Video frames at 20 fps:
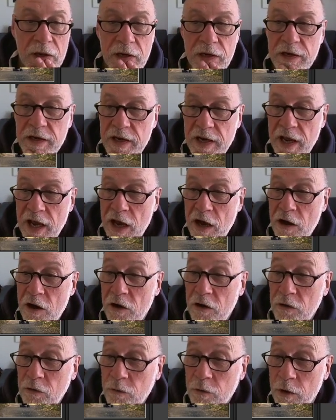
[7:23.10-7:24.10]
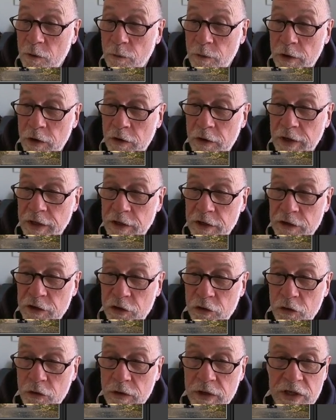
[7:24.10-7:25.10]
Now what we're going to
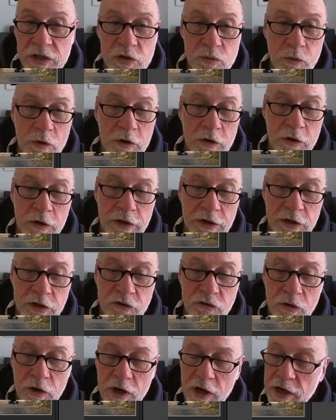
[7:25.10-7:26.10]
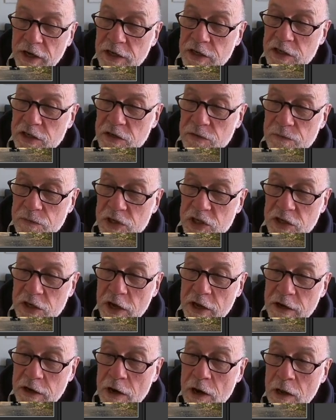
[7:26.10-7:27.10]
do is we're going to draw in some
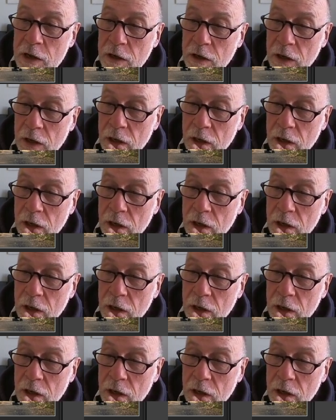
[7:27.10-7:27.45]
sun